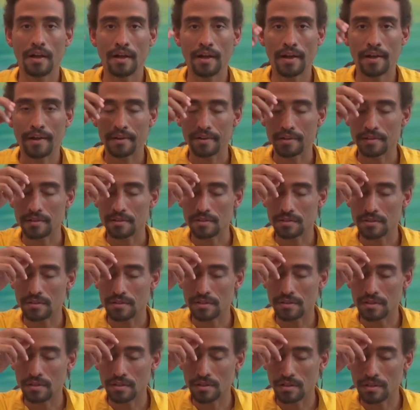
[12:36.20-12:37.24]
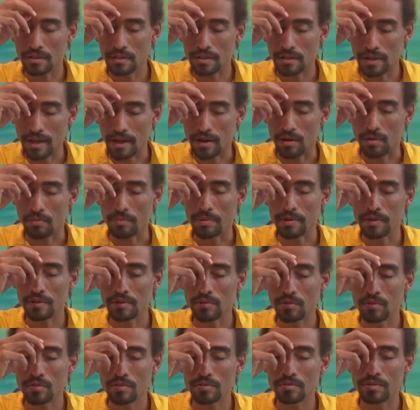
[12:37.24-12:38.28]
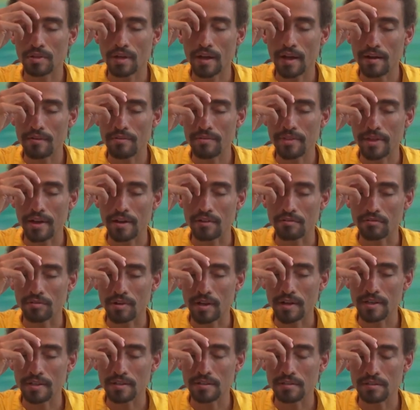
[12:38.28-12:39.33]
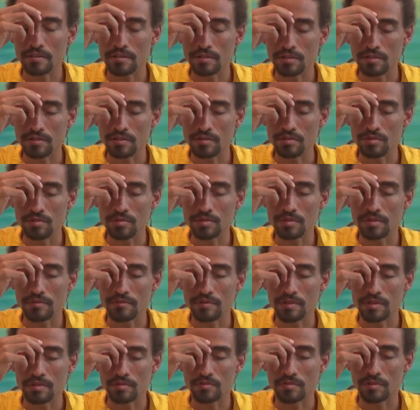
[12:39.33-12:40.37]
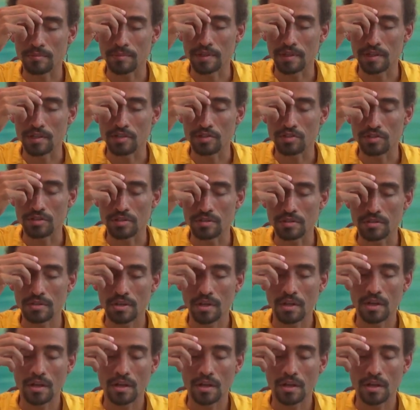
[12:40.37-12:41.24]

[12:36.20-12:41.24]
And now, but in order to have that right use of discrimination,